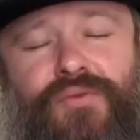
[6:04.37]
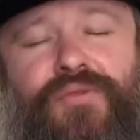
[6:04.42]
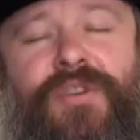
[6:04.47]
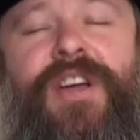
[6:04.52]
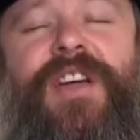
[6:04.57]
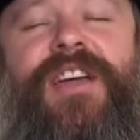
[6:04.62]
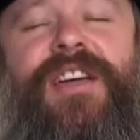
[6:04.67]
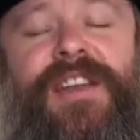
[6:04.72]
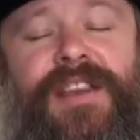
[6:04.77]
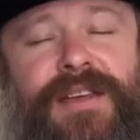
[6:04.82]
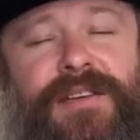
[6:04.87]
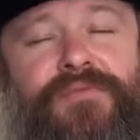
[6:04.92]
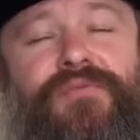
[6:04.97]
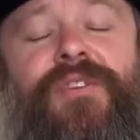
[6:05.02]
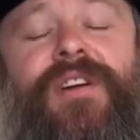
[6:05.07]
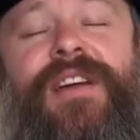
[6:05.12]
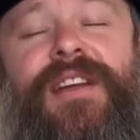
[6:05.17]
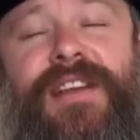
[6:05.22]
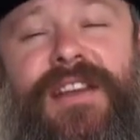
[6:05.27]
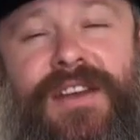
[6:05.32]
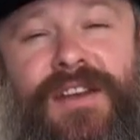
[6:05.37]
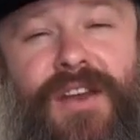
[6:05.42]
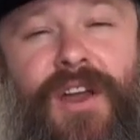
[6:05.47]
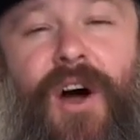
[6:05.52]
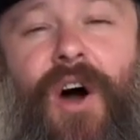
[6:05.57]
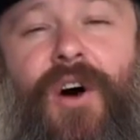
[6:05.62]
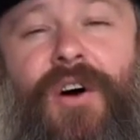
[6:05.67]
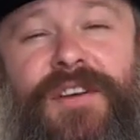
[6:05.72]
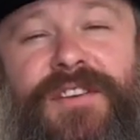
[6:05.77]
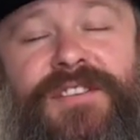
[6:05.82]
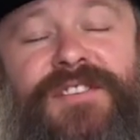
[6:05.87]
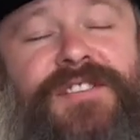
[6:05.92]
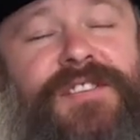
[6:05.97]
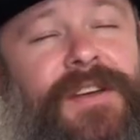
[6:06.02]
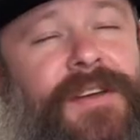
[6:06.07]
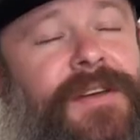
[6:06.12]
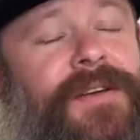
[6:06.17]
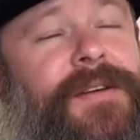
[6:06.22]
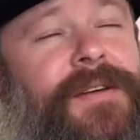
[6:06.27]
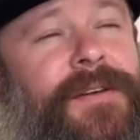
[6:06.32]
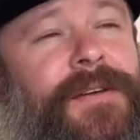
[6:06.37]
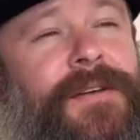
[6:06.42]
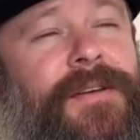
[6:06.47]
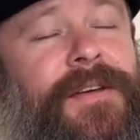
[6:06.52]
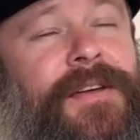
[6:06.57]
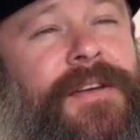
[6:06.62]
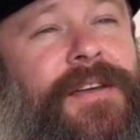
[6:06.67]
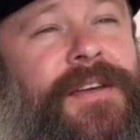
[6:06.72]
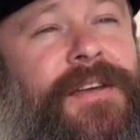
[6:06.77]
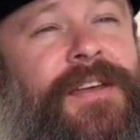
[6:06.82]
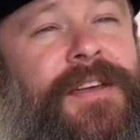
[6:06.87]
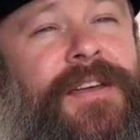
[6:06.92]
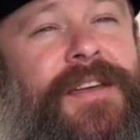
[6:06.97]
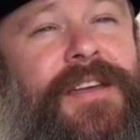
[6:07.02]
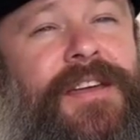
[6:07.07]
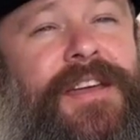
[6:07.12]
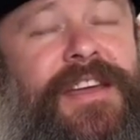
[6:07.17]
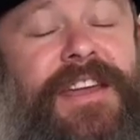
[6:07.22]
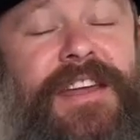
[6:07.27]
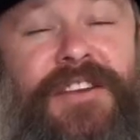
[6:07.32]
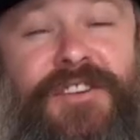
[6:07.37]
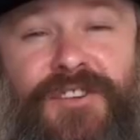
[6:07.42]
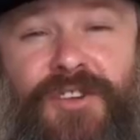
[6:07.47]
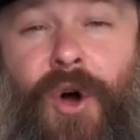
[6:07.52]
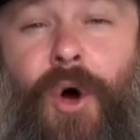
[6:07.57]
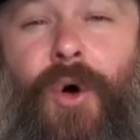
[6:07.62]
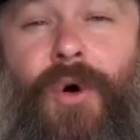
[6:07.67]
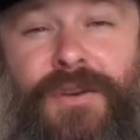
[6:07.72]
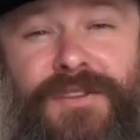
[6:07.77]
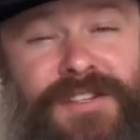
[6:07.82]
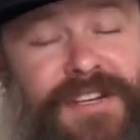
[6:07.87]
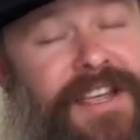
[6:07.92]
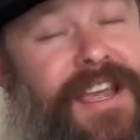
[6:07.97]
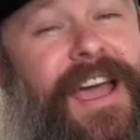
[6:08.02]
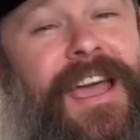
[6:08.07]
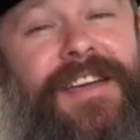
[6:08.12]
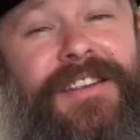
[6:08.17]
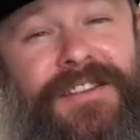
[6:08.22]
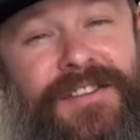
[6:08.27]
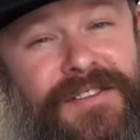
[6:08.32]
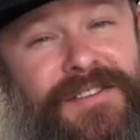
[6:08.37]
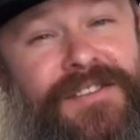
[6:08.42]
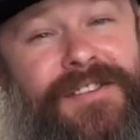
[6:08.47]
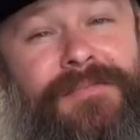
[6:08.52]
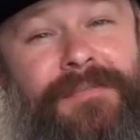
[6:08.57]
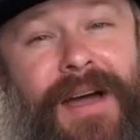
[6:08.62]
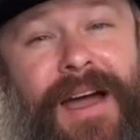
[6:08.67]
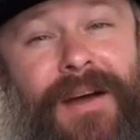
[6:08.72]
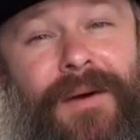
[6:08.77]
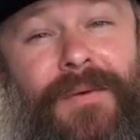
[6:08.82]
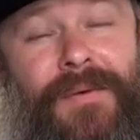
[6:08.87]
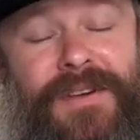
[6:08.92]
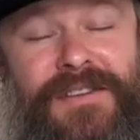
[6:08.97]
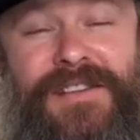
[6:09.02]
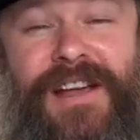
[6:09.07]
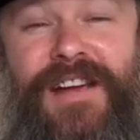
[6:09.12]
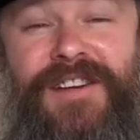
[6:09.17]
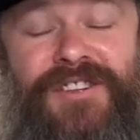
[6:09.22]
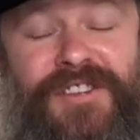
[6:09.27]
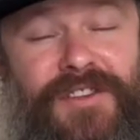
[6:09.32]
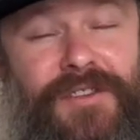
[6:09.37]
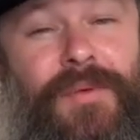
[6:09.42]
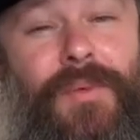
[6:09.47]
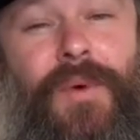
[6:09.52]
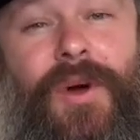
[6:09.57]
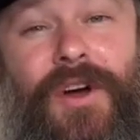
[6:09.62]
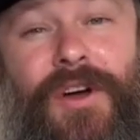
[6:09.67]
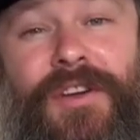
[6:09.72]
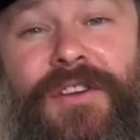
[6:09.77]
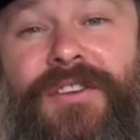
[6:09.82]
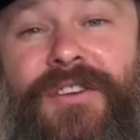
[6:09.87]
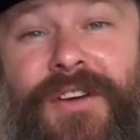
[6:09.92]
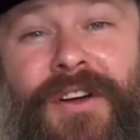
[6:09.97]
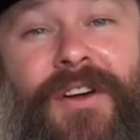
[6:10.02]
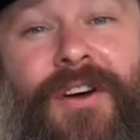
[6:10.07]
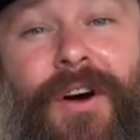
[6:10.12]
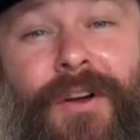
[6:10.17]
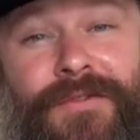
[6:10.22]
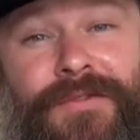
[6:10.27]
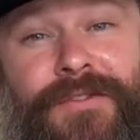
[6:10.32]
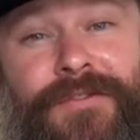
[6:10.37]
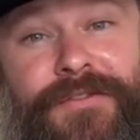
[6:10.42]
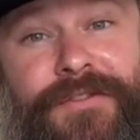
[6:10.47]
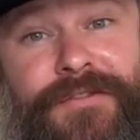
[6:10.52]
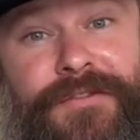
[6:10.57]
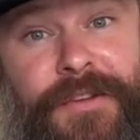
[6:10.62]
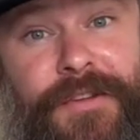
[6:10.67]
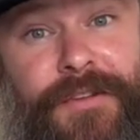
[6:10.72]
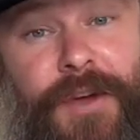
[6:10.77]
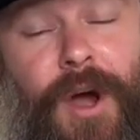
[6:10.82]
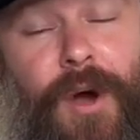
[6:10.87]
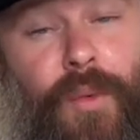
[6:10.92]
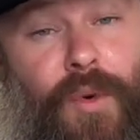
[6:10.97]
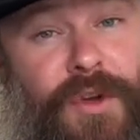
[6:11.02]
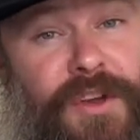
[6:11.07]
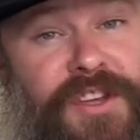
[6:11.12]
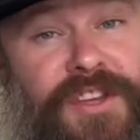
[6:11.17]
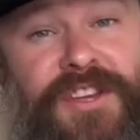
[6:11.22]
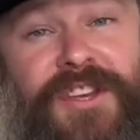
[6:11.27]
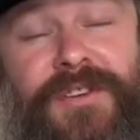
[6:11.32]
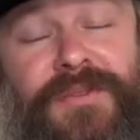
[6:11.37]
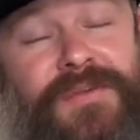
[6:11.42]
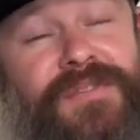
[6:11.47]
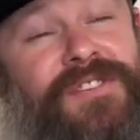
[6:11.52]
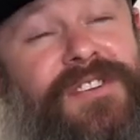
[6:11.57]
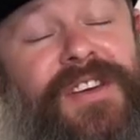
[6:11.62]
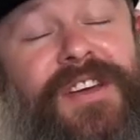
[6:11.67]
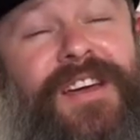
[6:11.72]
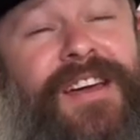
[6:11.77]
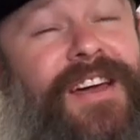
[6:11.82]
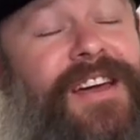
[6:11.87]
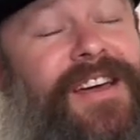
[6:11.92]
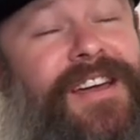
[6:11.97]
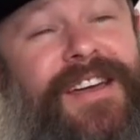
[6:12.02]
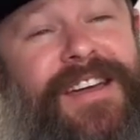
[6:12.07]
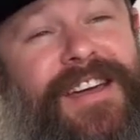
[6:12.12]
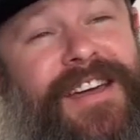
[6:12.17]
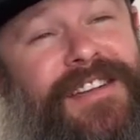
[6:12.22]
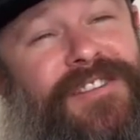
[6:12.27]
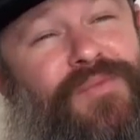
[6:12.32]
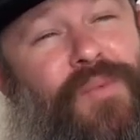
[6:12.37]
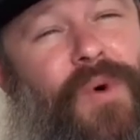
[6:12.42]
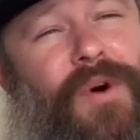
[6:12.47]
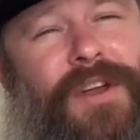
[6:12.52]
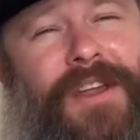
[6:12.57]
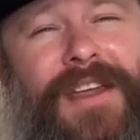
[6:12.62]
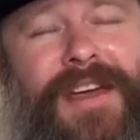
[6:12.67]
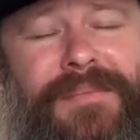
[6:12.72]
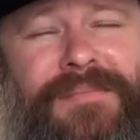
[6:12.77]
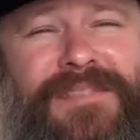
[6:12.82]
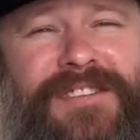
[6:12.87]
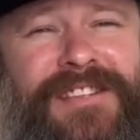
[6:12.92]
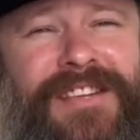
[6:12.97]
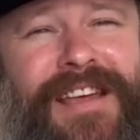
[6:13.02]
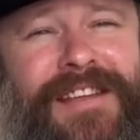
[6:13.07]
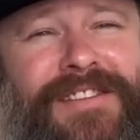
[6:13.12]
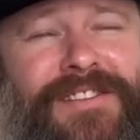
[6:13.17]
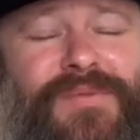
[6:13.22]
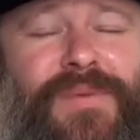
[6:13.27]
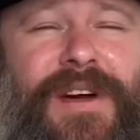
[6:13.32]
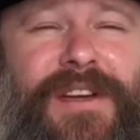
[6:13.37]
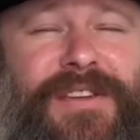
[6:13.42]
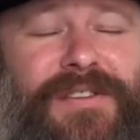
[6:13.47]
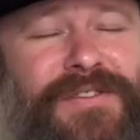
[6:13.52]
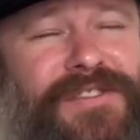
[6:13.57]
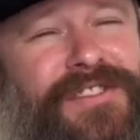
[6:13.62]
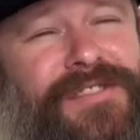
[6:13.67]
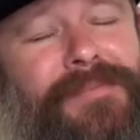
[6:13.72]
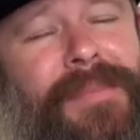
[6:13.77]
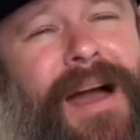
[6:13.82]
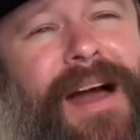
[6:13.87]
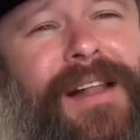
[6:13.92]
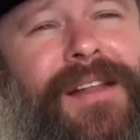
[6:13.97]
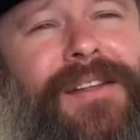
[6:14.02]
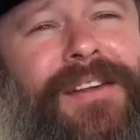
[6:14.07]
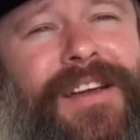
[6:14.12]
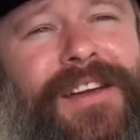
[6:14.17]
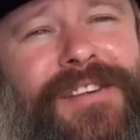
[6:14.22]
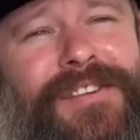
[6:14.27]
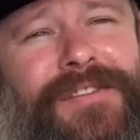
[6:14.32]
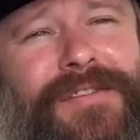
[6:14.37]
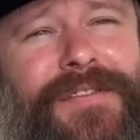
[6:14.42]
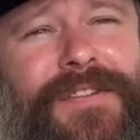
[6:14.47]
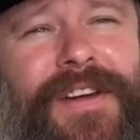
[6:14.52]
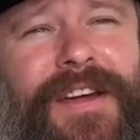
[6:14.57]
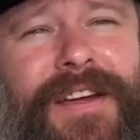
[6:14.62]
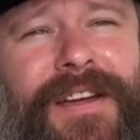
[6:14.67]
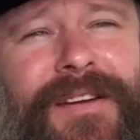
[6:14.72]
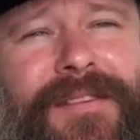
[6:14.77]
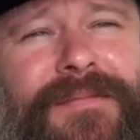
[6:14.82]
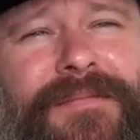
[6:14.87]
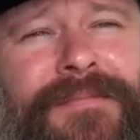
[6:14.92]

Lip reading: really, really nice, intoxicating smell is actually the word I want to use. It's one of them scents where you smell and you think,